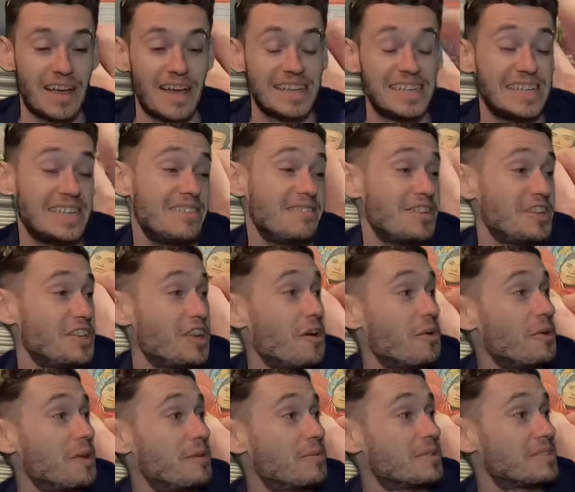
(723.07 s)
I didn't even know
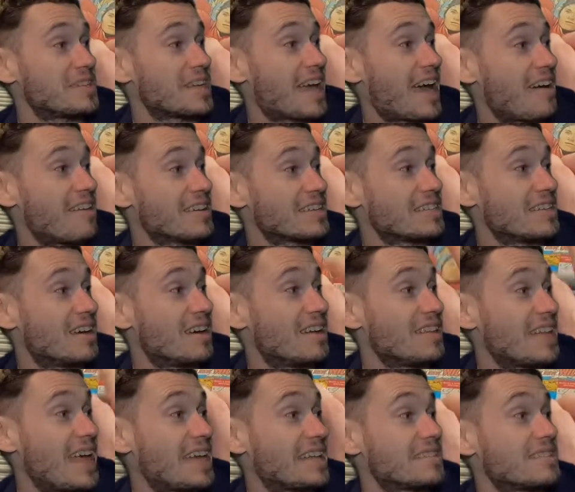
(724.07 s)
he was a character.
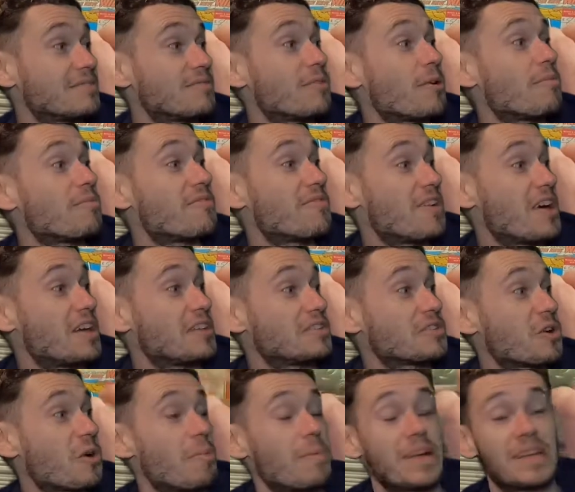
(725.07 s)
That's from First
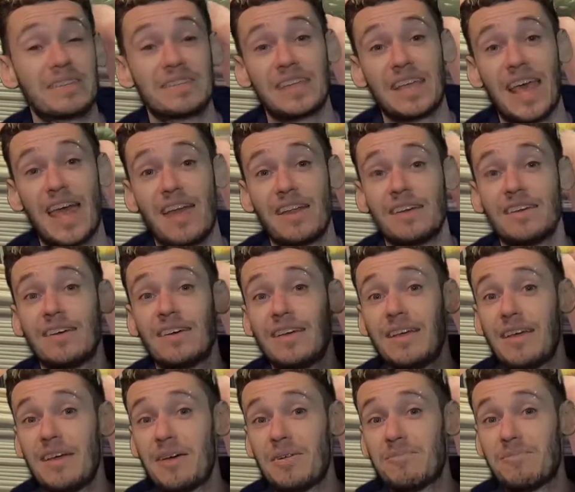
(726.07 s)
Comics again,
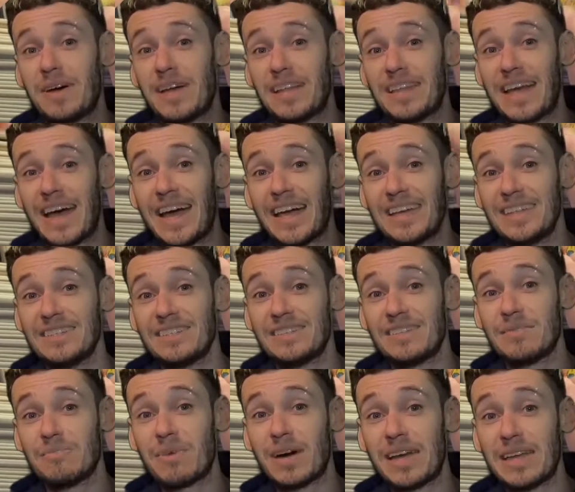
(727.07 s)
but that is
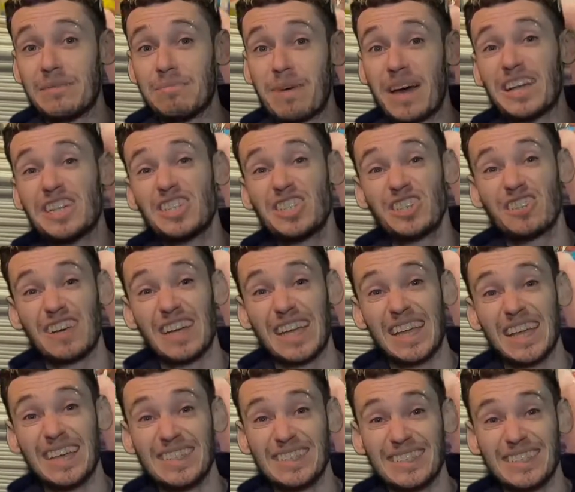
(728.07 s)
the Mighty Badger, I
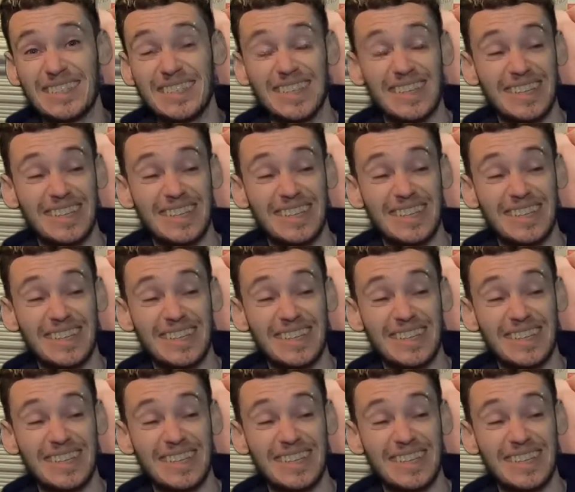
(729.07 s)
guess.